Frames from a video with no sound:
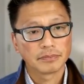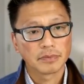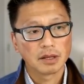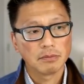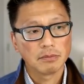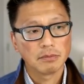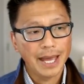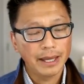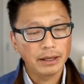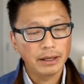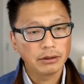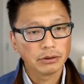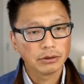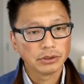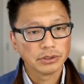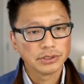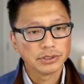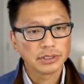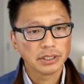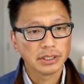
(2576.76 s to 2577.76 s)

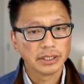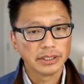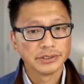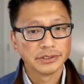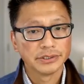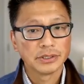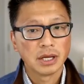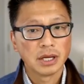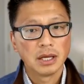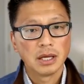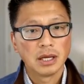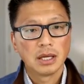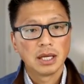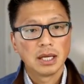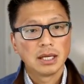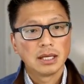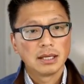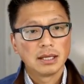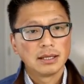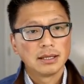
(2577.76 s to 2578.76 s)
payers is
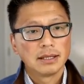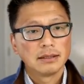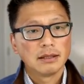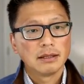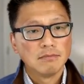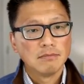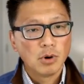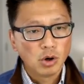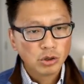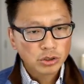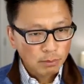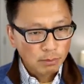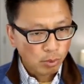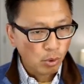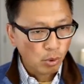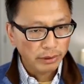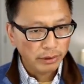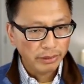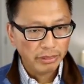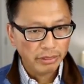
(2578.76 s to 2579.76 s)
the most
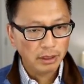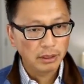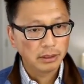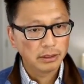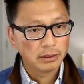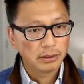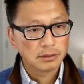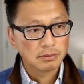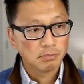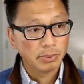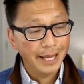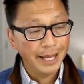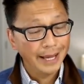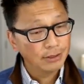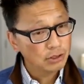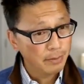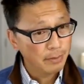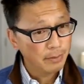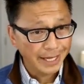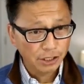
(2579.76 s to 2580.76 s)
important thing is
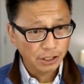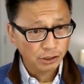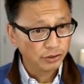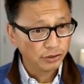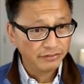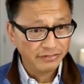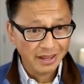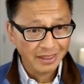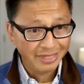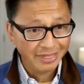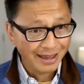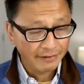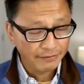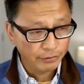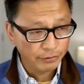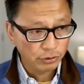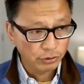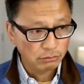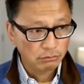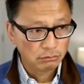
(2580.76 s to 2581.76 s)
plans are making a good faith
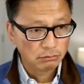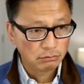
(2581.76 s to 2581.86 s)
effort,